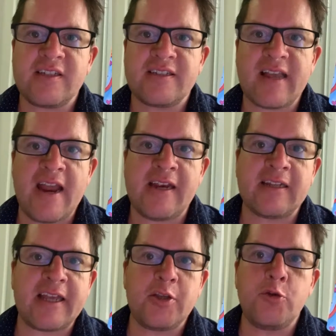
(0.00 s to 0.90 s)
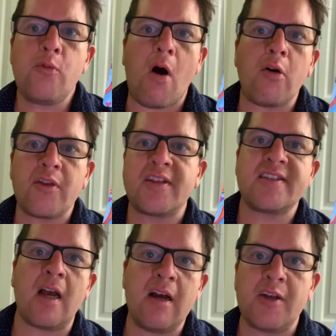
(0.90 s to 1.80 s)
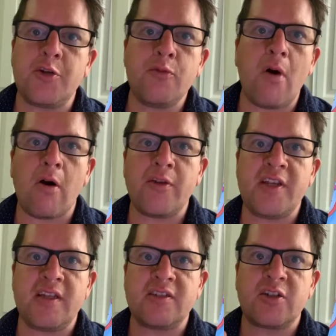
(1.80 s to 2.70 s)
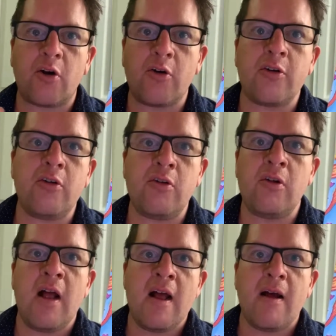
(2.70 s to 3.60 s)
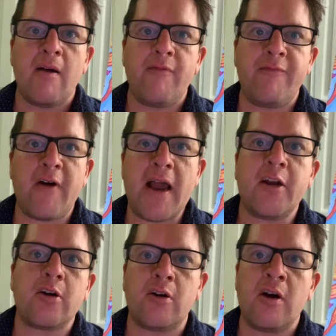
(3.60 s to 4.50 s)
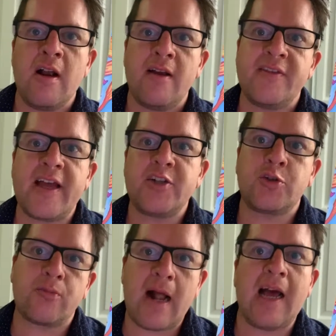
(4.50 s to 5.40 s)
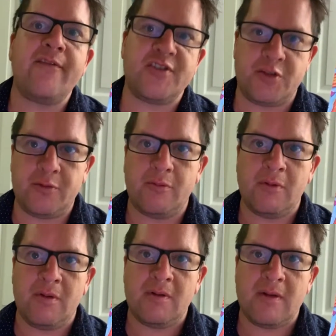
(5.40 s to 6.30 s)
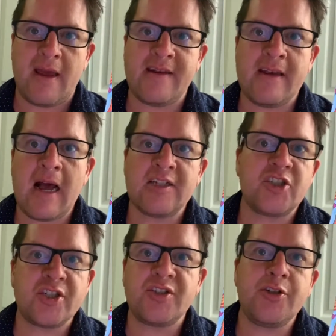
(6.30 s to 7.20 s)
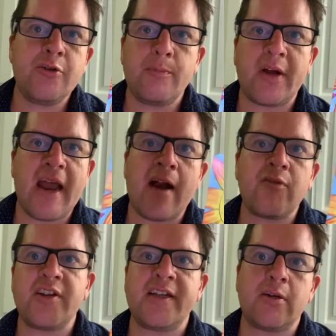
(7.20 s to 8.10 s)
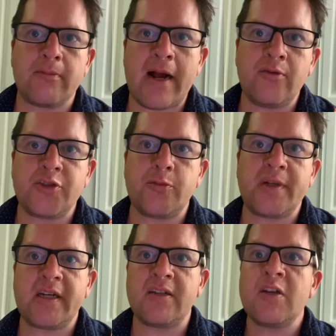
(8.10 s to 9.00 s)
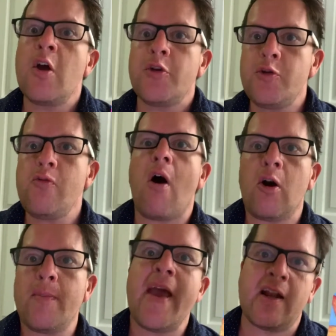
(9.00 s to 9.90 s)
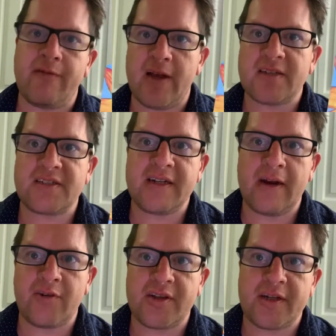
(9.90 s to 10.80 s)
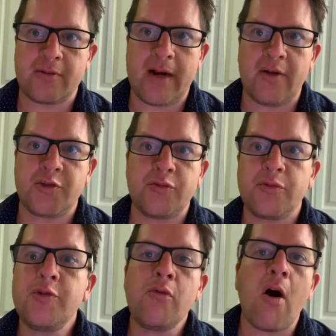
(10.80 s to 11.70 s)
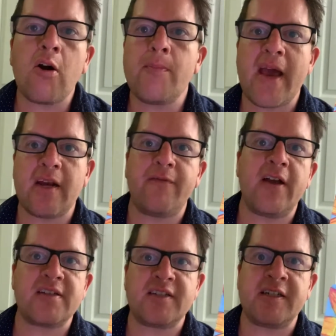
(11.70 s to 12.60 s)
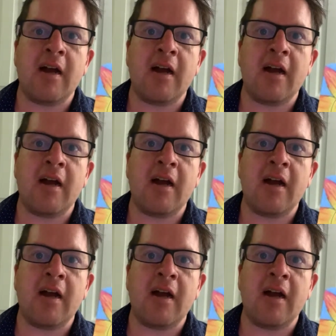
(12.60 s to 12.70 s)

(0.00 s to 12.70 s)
saying, like, you are the sun. You are the internal fire that drives you. And not just you, but everything around you, because you are manifesting everything around you. You are manifesting